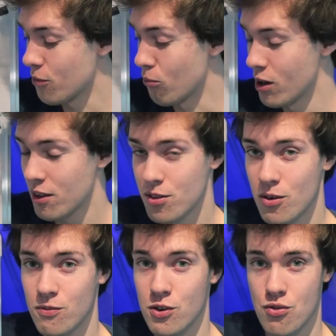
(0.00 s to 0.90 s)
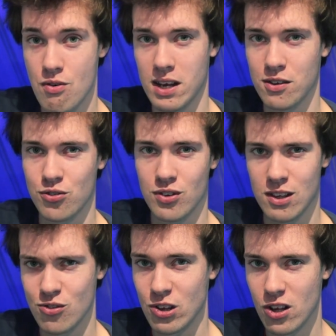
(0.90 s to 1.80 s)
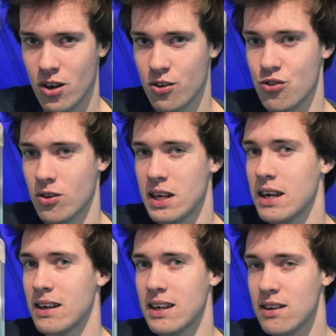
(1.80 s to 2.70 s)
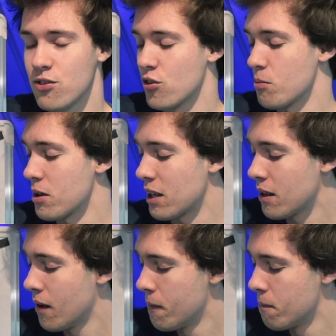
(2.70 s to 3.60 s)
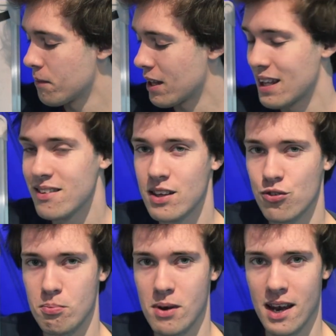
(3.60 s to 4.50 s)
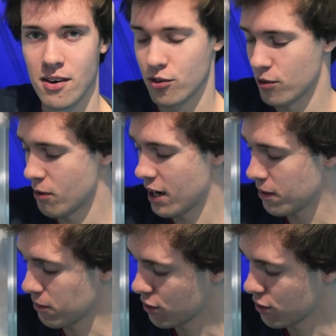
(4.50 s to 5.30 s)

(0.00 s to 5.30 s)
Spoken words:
the width of the trace is larger than it needs to be in this bend, right?